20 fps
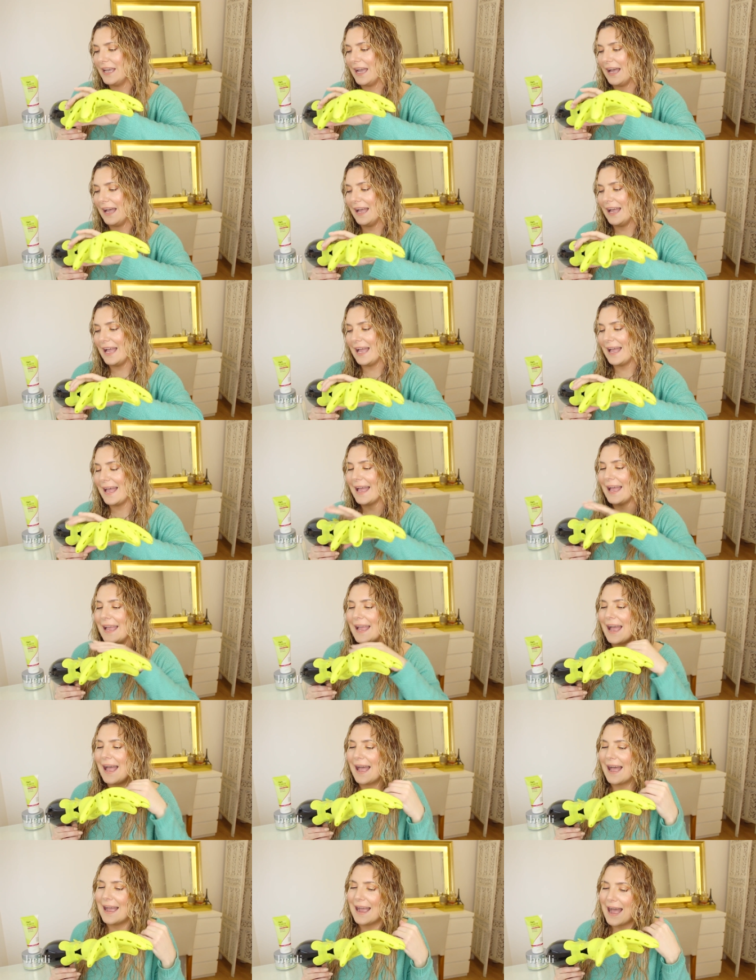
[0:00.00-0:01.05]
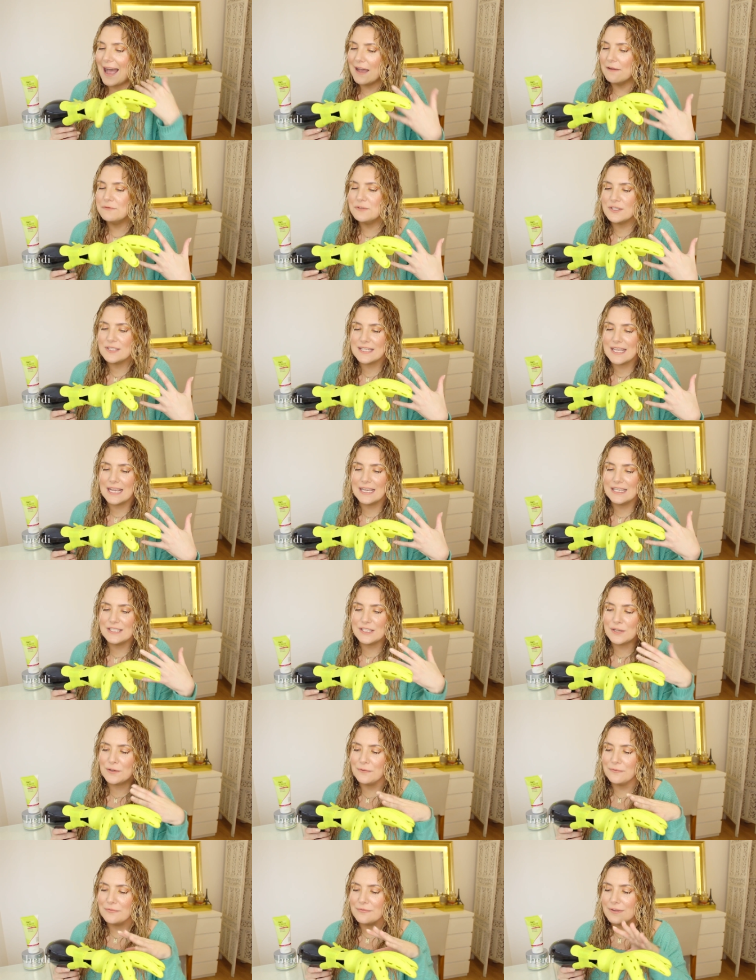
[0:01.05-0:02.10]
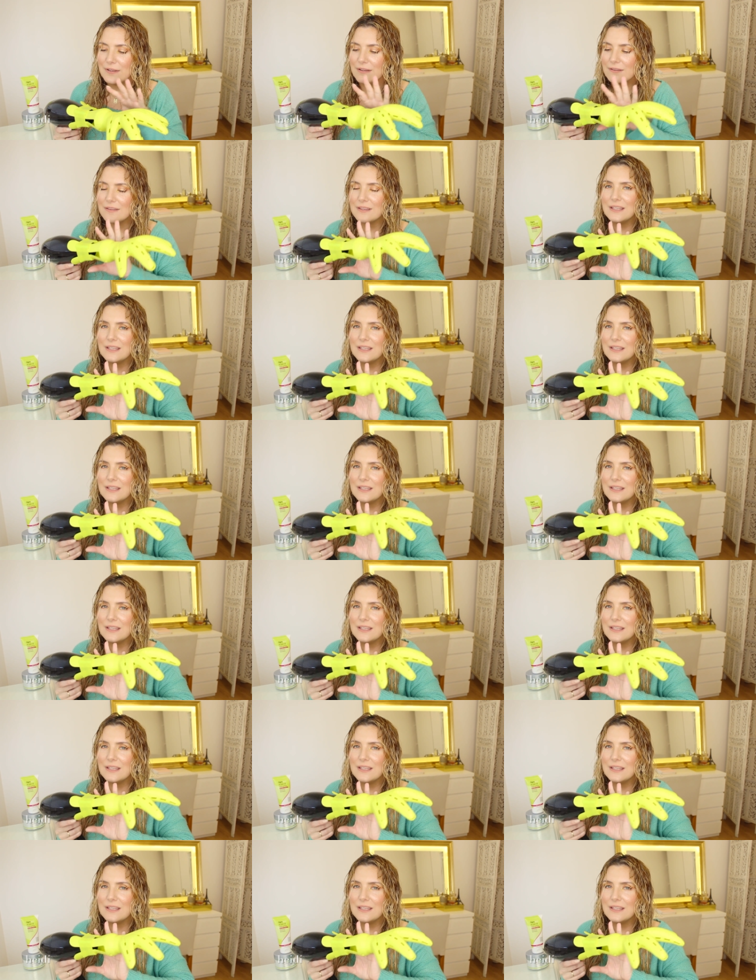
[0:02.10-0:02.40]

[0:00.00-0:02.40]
Yeah, I have to say I don't feel